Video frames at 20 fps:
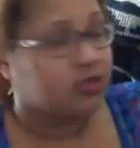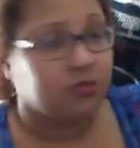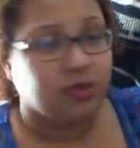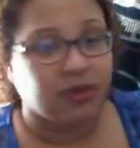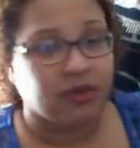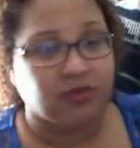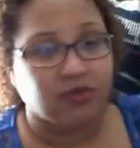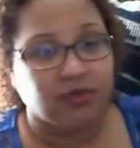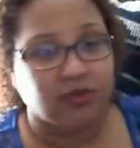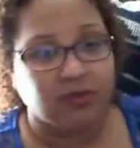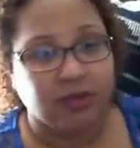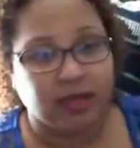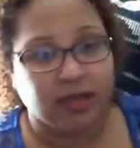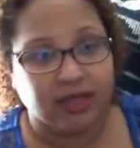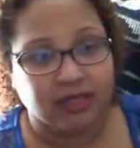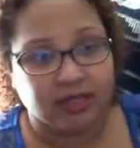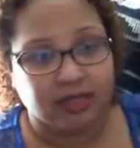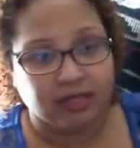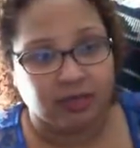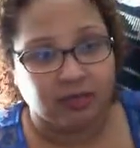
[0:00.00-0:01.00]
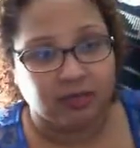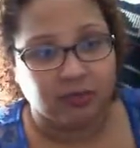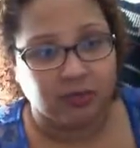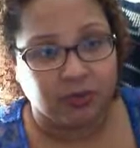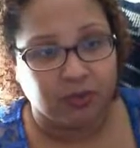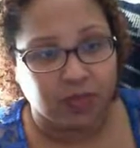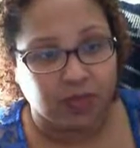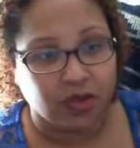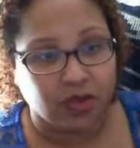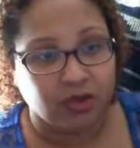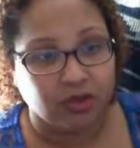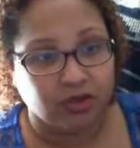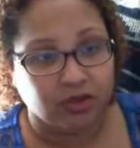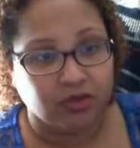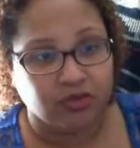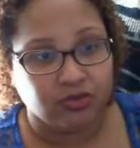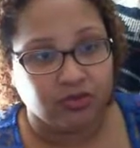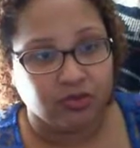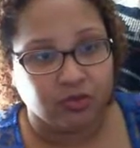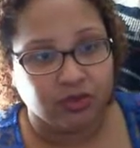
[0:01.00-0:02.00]
bedroom has a big,
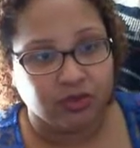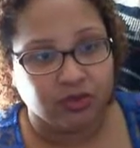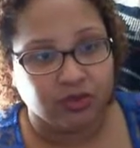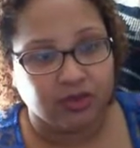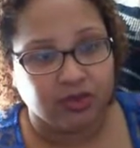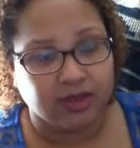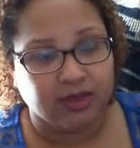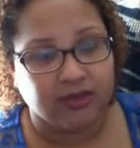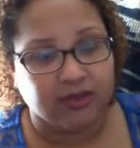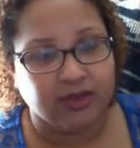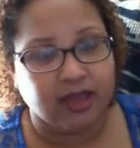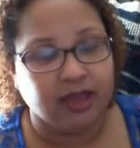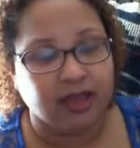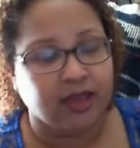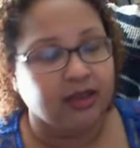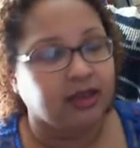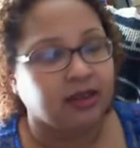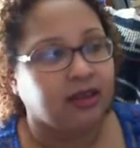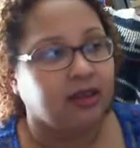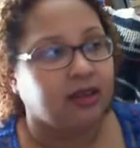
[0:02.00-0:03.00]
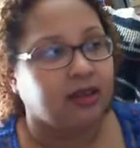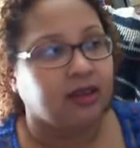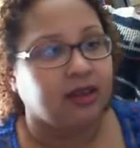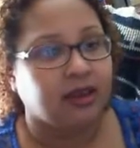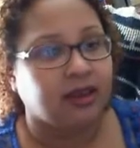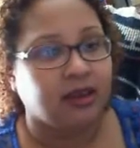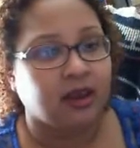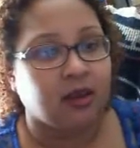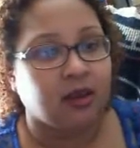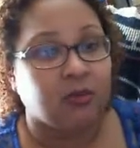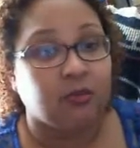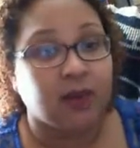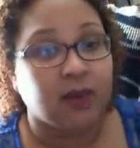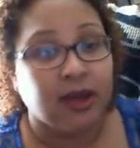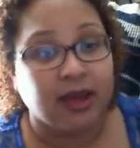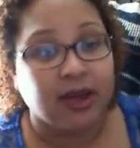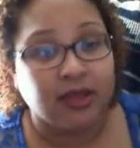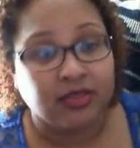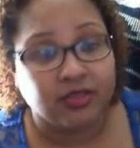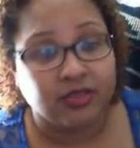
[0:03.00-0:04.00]
huge window like that. And our
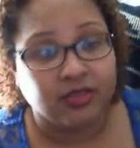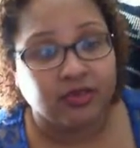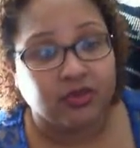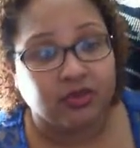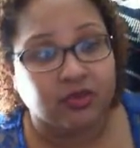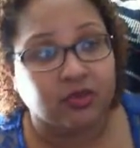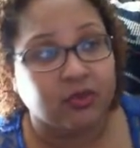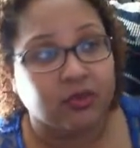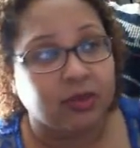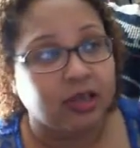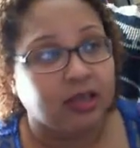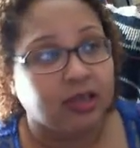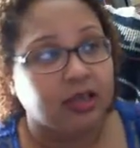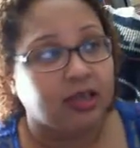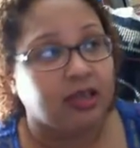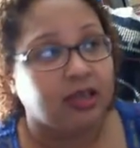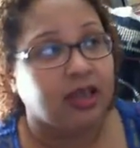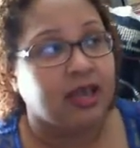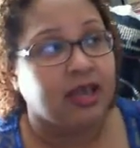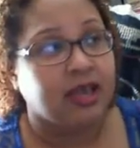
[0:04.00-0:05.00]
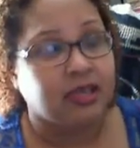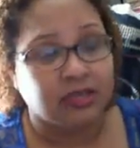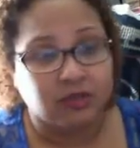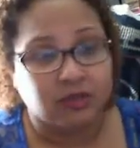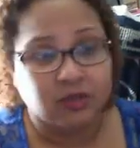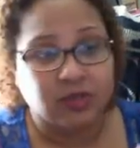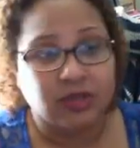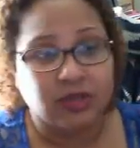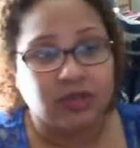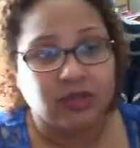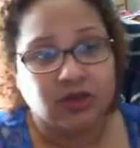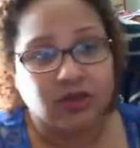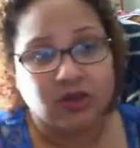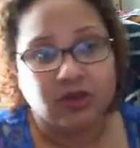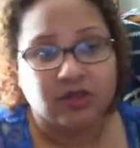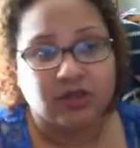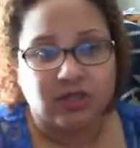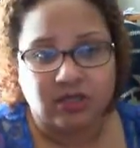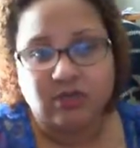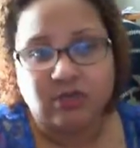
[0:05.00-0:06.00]
bathroom has a window.
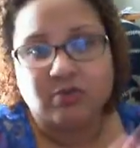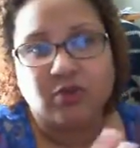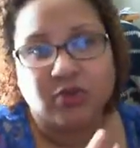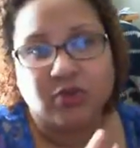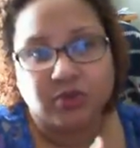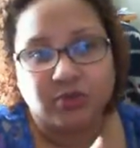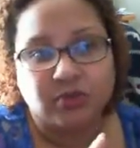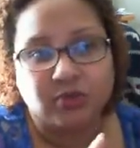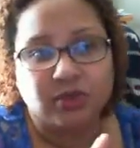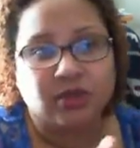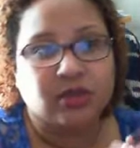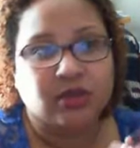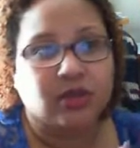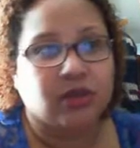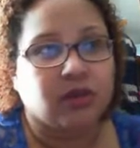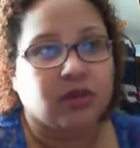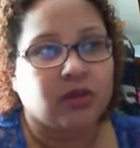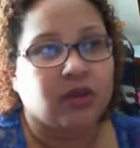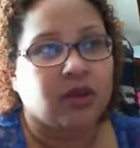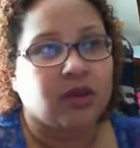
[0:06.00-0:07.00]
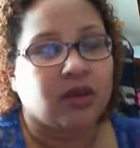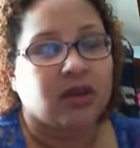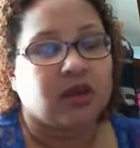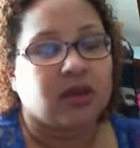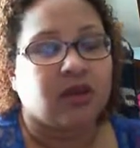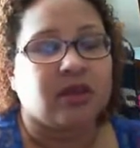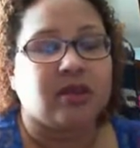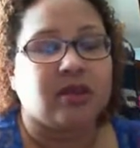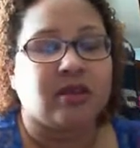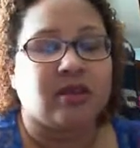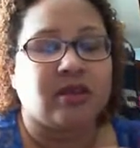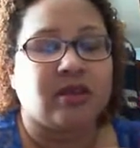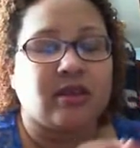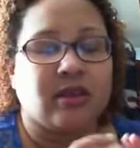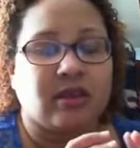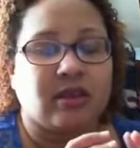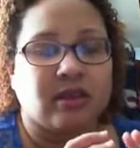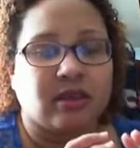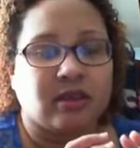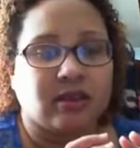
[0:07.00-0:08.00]
It's a smaller window.
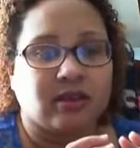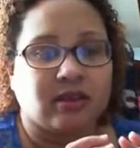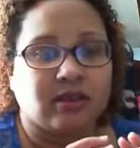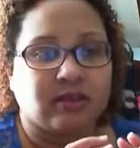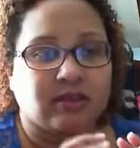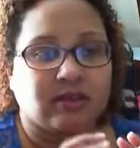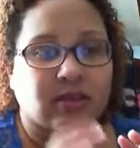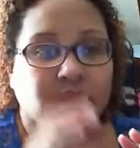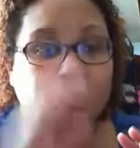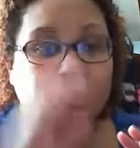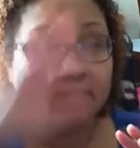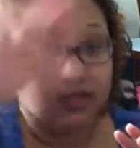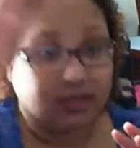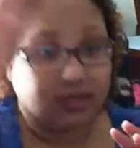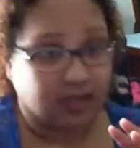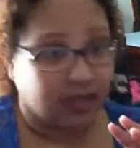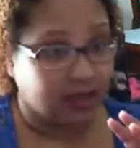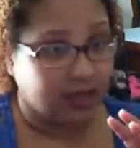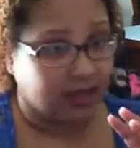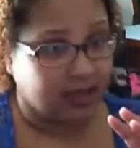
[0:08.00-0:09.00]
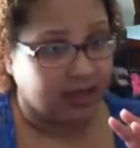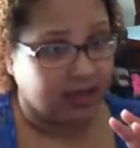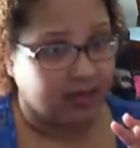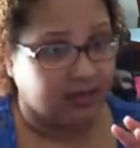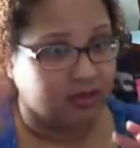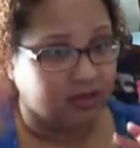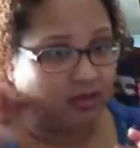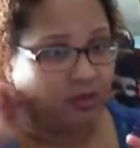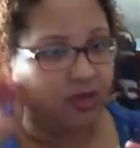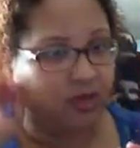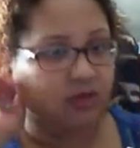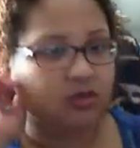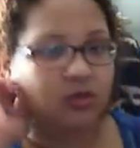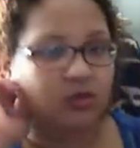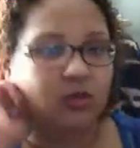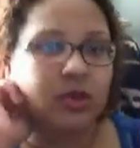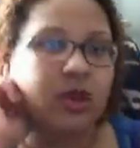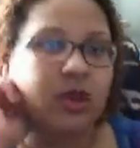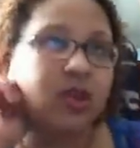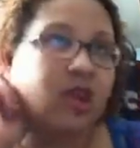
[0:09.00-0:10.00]
And a skylight as well. So
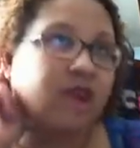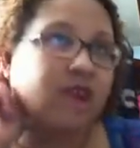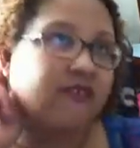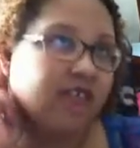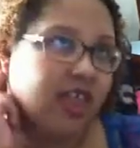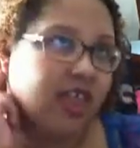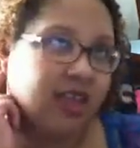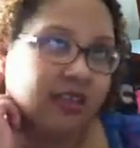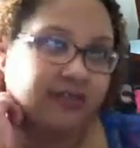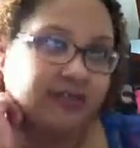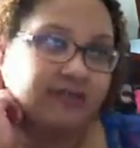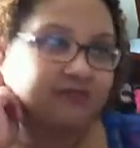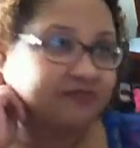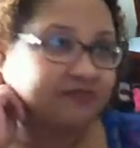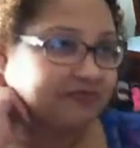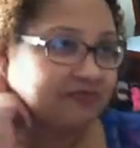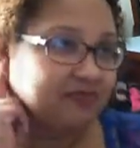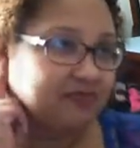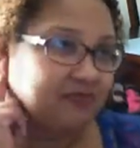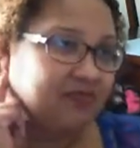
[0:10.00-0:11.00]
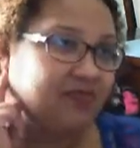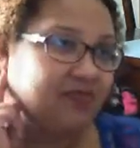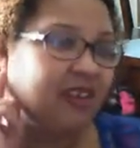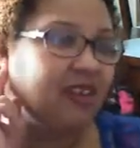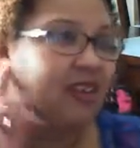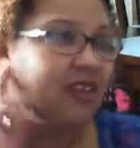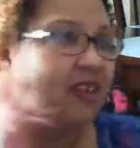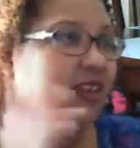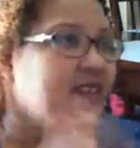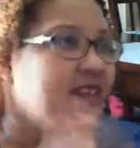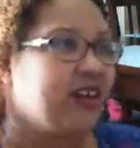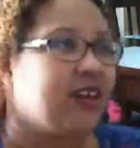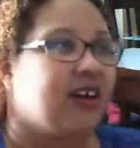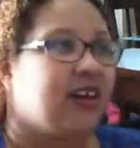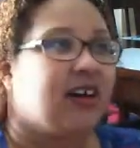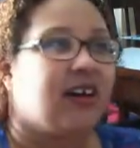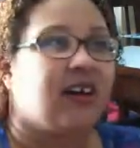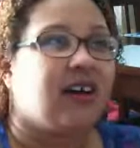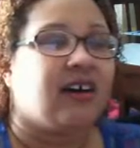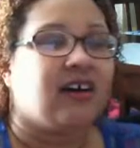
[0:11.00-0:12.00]
we love
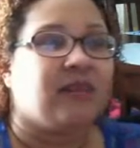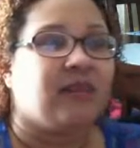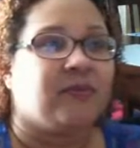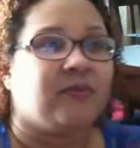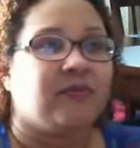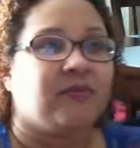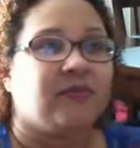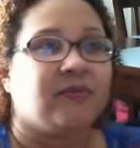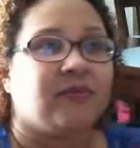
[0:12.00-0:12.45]
that. Um,